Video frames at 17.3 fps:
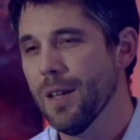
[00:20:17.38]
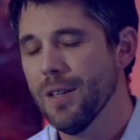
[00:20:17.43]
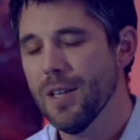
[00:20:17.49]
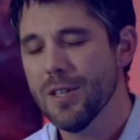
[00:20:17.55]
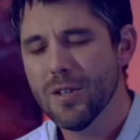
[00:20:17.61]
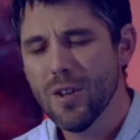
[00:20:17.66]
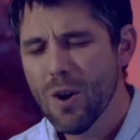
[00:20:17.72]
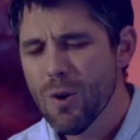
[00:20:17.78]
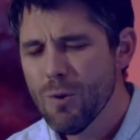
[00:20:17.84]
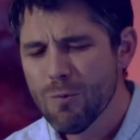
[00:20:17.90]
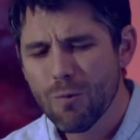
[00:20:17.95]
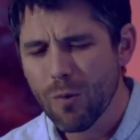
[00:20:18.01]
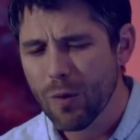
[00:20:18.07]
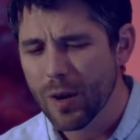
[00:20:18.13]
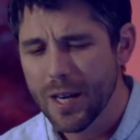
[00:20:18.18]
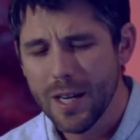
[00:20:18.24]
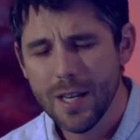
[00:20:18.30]
There's no
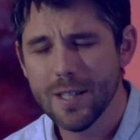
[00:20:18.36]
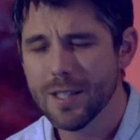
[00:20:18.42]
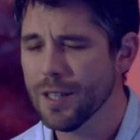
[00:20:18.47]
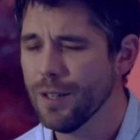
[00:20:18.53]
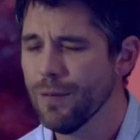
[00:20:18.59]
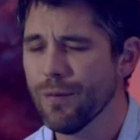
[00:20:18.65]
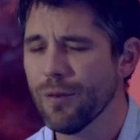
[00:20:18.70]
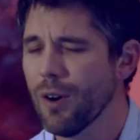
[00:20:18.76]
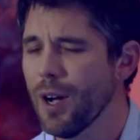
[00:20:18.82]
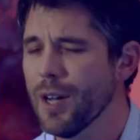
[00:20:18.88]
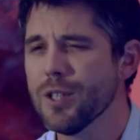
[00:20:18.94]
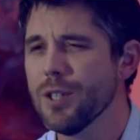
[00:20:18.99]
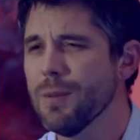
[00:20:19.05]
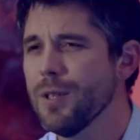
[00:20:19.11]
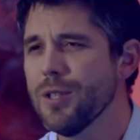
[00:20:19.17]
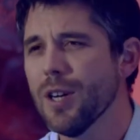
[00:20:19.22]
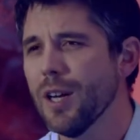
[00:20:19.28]
reason for us
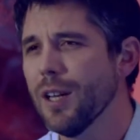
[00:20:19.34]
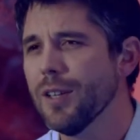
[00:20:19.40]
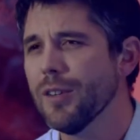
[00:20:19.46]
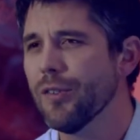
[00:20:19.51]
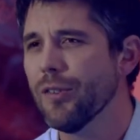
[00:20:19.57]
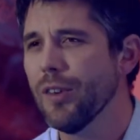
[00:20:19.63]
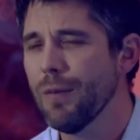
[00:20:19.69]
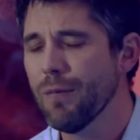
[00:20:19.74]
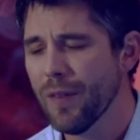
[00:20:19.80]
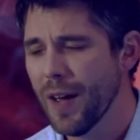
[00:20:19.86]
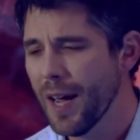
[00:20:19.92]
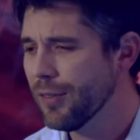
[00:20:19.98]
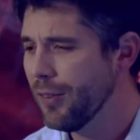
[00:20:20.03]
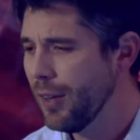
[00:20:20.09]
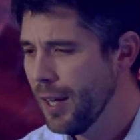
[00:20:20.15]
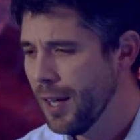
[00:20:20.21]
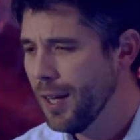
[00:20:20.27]
to be jealous. In
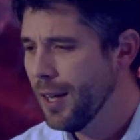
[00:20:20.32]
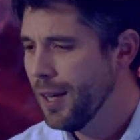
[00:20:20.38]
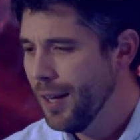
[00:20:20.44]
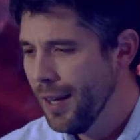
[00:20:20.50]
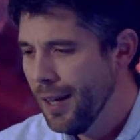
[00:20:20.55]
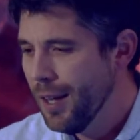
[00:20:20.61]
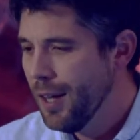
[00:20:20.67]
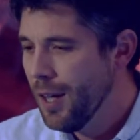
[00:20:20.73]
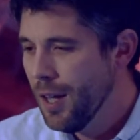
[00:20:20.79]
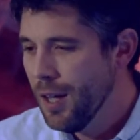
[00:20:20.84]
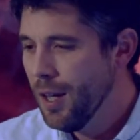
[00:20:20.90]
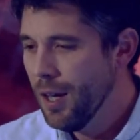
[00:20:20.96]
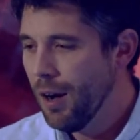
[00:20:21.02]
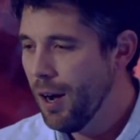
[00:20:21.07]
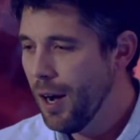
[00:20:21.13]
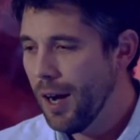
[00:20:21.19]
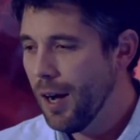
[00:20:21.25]
fact,
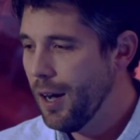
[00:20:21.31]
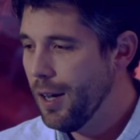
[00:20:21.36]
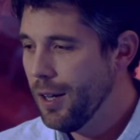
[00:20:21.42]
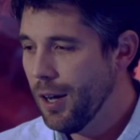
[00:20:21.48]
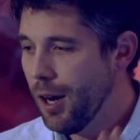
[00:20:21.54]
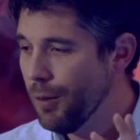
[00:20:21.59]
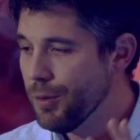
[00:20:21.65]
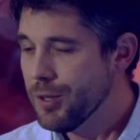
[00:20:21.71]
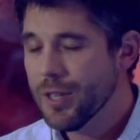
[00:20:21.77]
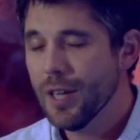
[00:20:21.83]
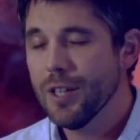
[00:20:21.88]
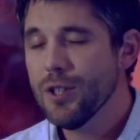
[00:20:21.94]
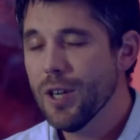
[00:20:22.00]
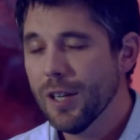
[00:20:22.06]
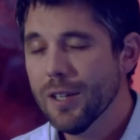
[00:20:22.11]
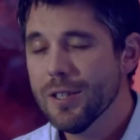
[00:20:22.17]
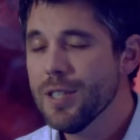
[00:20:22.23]
I would say
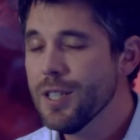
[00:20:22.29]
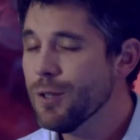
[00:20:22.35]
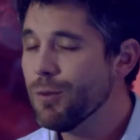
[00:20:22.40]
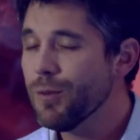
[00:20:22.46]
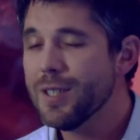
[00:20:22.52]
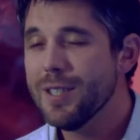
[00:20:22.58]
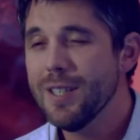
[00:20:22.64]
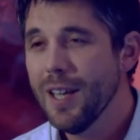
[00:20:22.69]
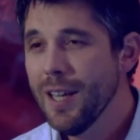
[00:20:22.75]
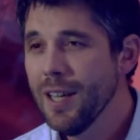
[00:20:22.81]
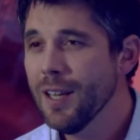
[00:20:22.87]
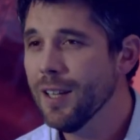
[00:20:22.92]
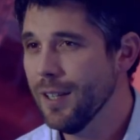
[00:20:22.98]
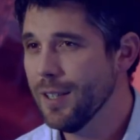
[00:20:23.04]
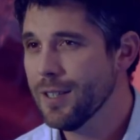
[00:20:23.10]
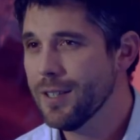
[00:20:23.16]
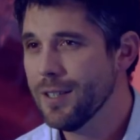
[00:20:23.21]
jealousy is
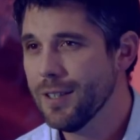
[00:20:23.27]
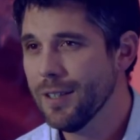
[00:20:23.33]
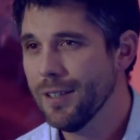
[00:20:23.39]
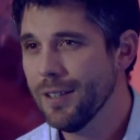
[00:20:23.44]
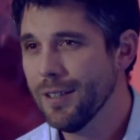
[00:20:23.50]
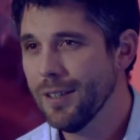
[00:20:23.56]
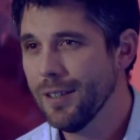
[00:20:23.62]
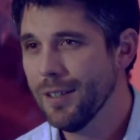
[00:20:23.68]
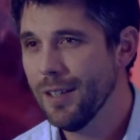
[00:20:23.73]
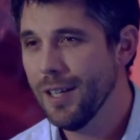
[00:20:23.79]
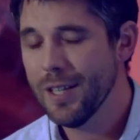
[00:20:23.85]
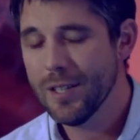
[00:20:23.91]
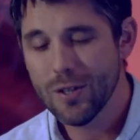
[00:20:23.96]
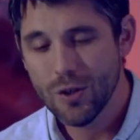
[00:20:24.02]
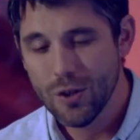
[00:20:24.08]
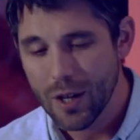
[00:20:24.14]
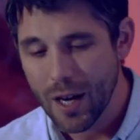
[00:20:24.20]
ridiculous.
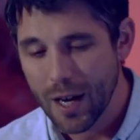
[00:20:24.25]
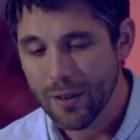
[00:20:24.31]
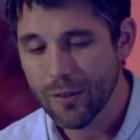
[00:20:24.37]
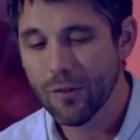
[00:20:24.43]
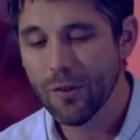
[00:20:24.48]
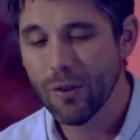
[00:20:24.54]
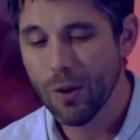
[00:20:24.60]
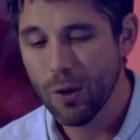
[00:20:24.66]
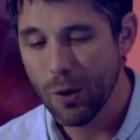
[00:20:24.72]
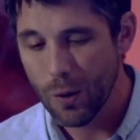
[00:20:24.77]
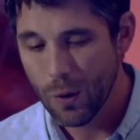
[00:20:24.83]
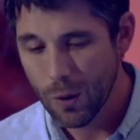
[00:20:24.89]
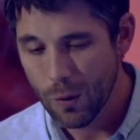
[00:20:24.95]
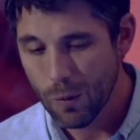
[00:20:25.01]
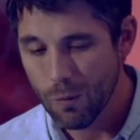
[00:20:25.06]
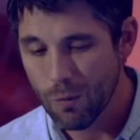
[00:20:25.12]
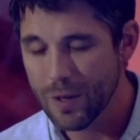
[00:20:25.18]
It's just
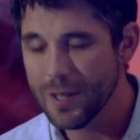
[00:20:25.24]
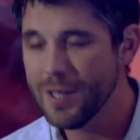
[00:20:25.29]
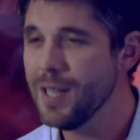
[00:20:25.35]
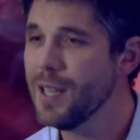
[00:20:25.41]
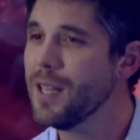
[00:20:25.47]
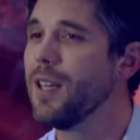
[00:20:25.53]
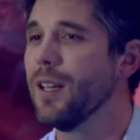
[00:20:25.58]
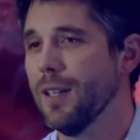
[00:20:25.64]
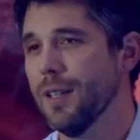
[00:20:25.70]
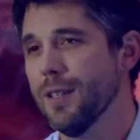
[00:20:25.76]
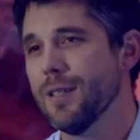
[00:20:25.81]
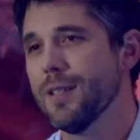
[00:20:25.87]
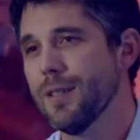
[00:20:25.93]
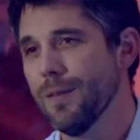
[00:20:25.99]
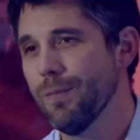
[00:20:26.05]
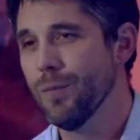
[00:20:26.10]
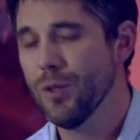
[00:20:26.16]

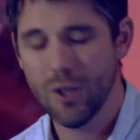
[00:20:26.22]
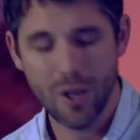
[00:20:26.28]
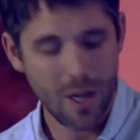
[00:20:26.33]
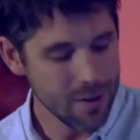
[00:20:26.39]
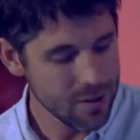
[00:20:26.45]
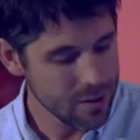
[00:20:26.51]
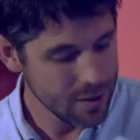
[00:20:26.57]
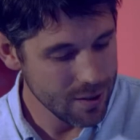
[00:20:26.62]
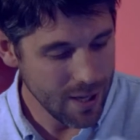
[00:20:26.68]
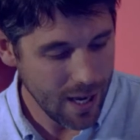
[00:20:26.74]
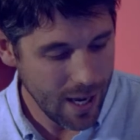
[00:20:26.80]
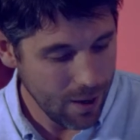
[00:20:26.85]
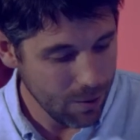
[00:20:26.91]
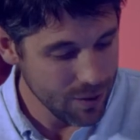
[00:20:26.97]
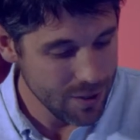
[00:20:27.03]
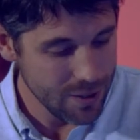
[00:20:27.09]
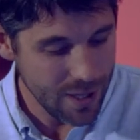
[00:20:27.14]
ridiculous. Just as
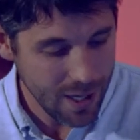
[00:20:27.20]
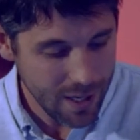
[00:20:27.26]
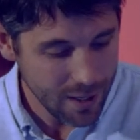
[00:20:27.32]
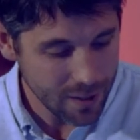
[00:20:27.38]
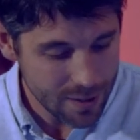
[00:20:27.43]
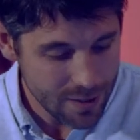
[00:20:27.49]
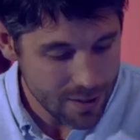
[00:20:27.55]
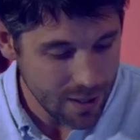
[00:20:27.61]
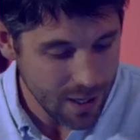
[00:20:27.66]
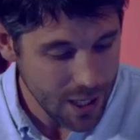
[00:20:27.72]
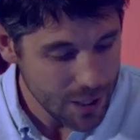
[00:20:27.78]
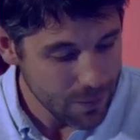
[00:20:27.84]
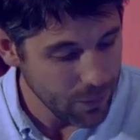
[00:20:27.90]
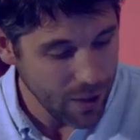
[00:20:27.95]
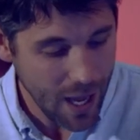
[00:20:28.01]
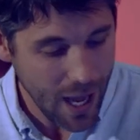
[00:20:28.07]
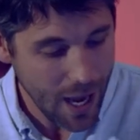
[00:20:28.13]
how ridiculous it is
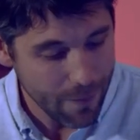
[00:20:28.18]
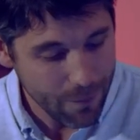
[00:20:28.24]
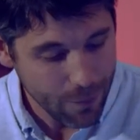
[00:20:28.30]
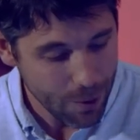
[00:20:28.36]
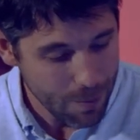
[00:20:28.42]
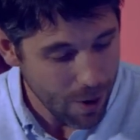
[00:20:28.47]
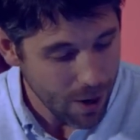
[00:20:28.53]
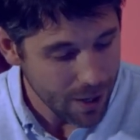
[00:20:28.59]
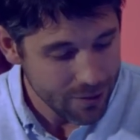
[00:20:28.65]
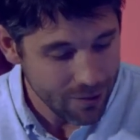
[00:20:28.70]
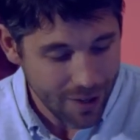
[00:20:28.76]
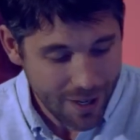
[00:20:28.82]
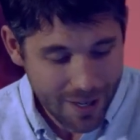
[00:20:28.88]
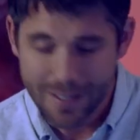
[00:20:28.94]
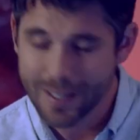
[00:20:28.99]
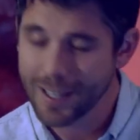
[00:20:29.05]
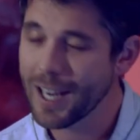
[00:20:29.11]
for the Ephraimites
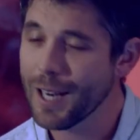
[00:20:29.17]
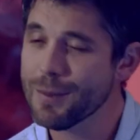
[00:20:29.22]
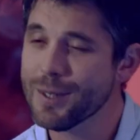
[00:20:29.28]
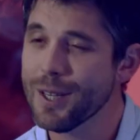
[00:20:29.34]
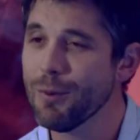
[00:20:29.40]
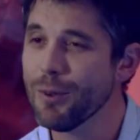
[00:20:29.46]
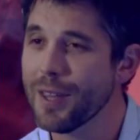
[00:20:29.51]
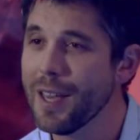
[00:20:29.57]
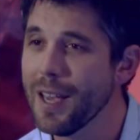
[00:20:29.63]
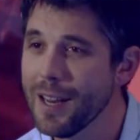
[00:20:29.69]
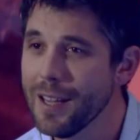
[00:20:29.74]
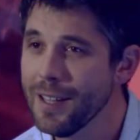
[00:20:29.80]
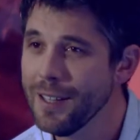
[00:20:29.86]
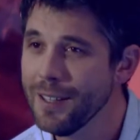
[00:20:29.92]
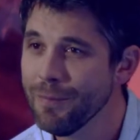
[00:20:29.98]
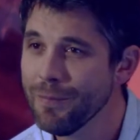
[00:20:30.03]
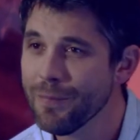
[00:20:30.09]
to get upset with
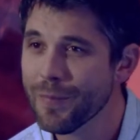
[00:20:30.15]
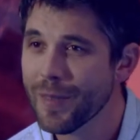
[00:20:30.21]
Gideon,